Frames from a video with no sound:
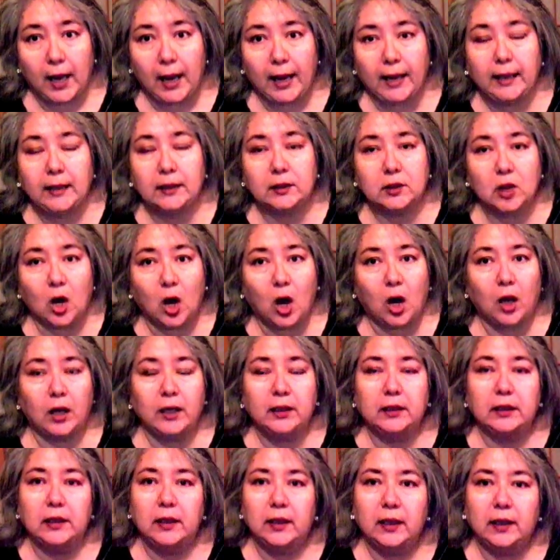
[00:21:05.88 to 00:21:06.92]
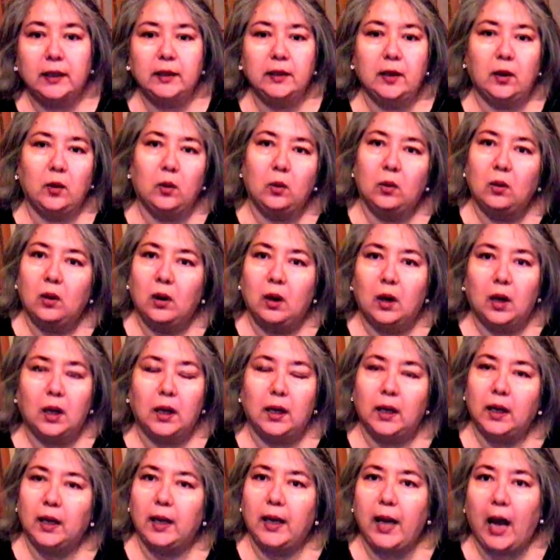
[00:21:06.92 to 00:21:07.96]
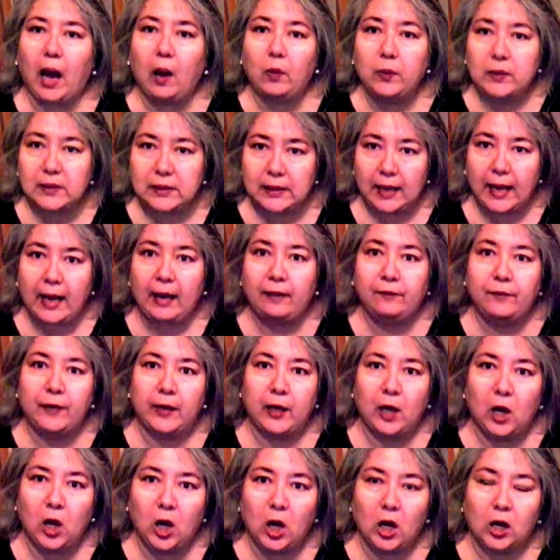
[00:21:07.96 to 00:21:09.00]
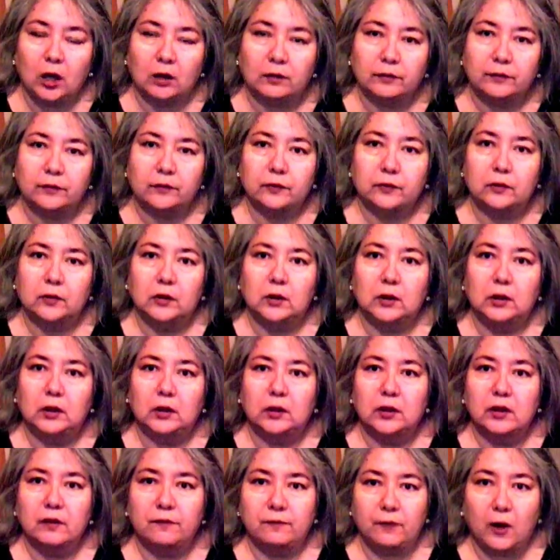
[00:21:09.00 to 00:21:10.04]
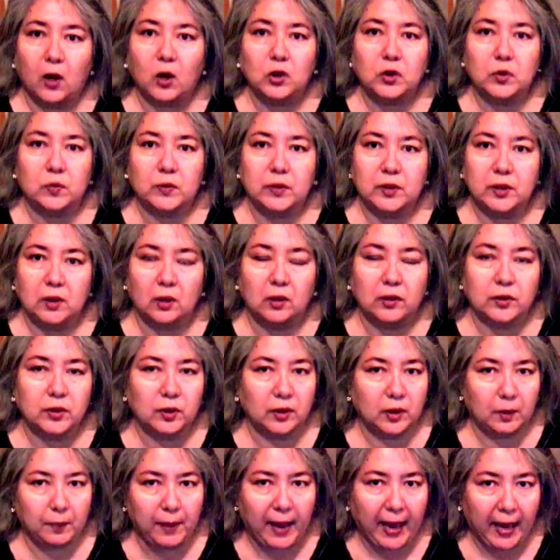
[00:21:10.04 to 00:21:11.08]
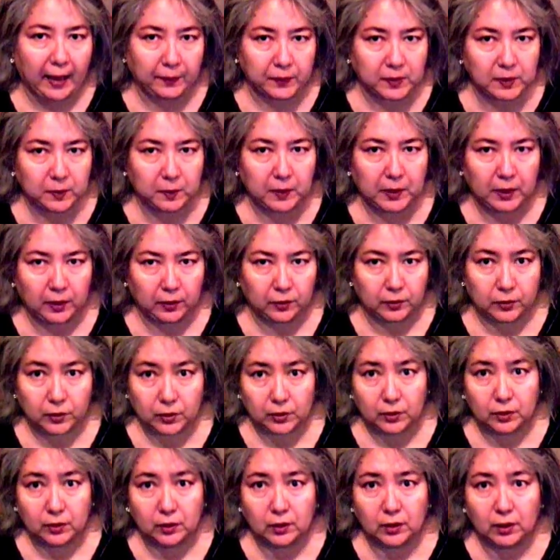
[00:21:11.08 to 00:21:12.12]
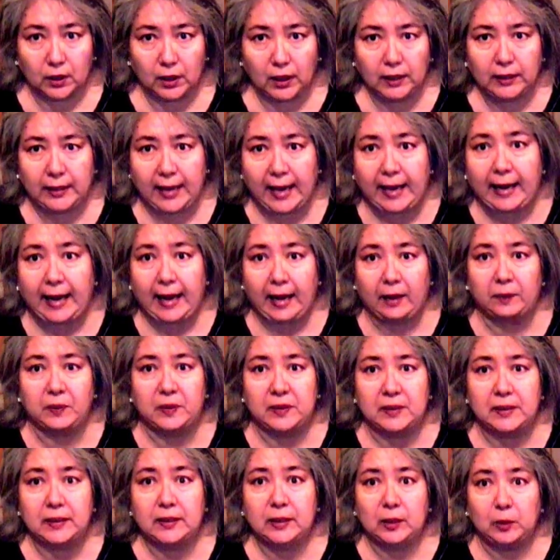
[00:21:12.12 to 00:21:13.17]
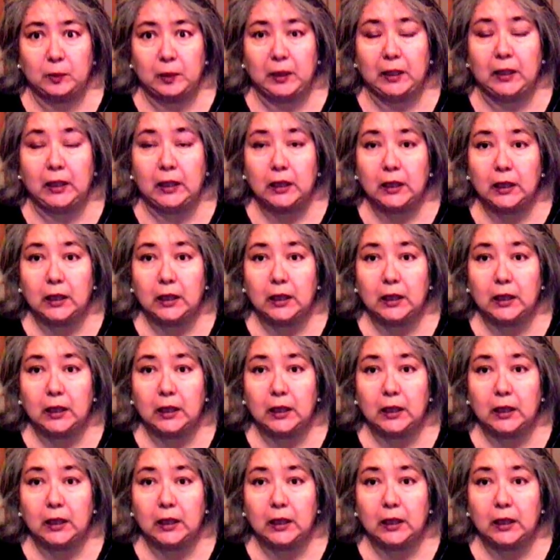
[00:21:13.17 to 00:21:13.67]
And it's, I was laughing off the false results on the pap smears, and that happens to me.